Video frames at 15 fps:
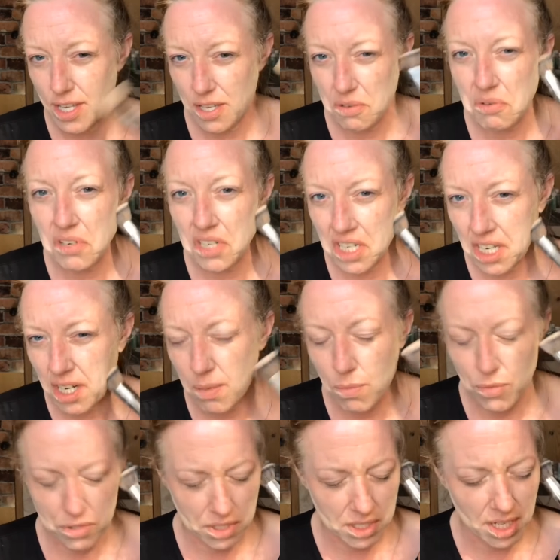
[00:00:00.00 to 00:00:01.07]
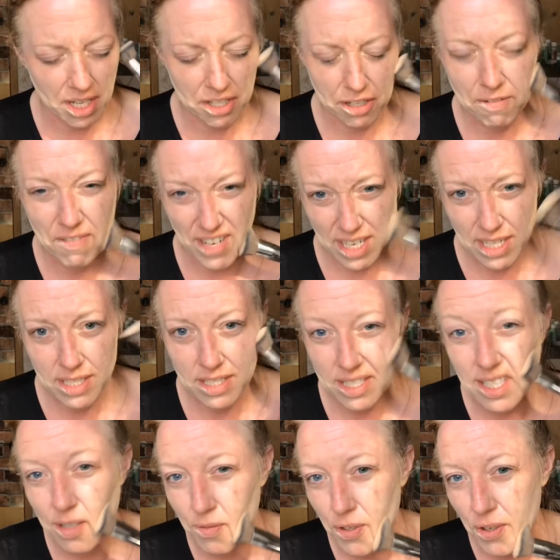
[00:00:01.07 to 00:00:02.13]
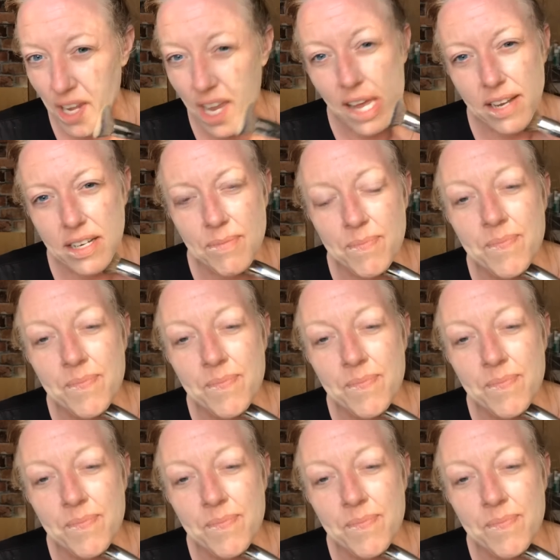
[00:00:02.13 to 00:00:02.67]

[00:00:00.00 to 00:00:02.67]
You want to get it mostly on your face if you can.